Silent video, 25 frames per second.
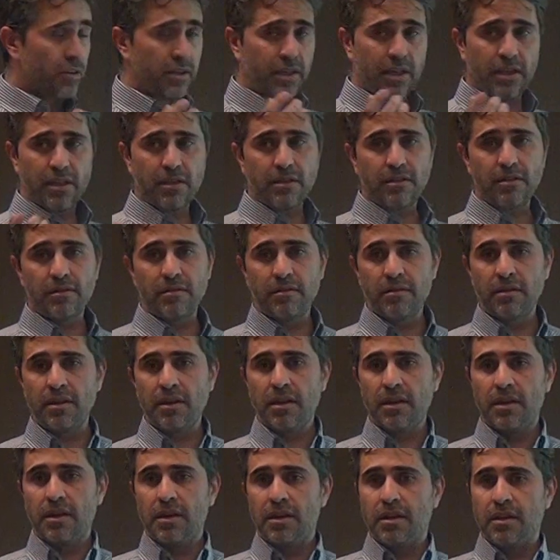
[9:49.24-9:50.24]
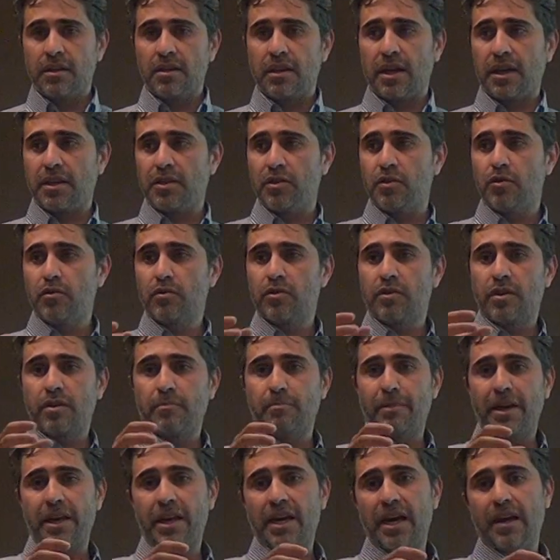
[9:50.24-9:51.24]
all this, and you
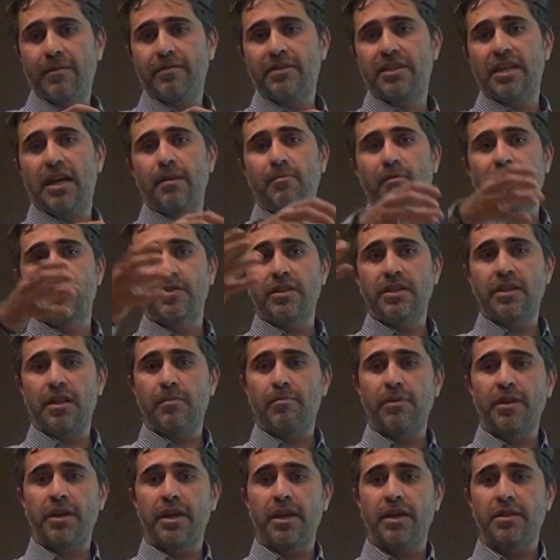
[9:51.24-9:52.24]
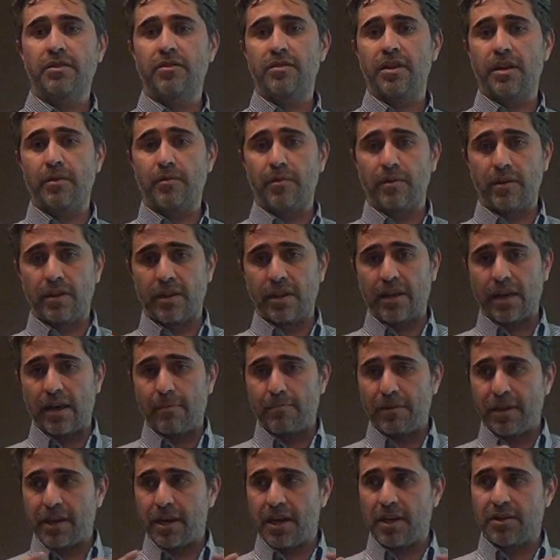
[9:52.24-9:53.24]
may have some of these applications, and the
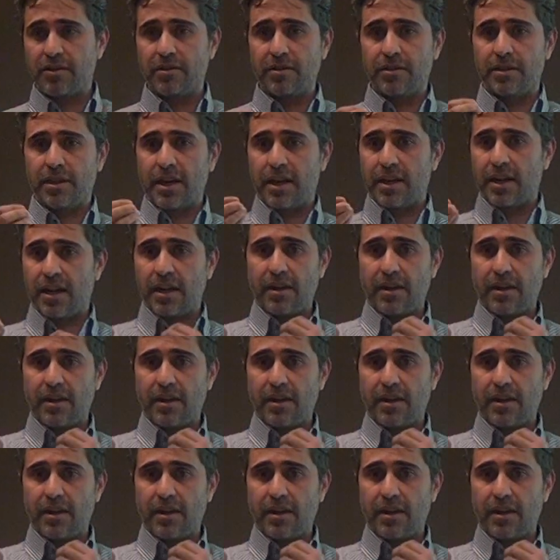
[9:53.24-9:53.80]
applications that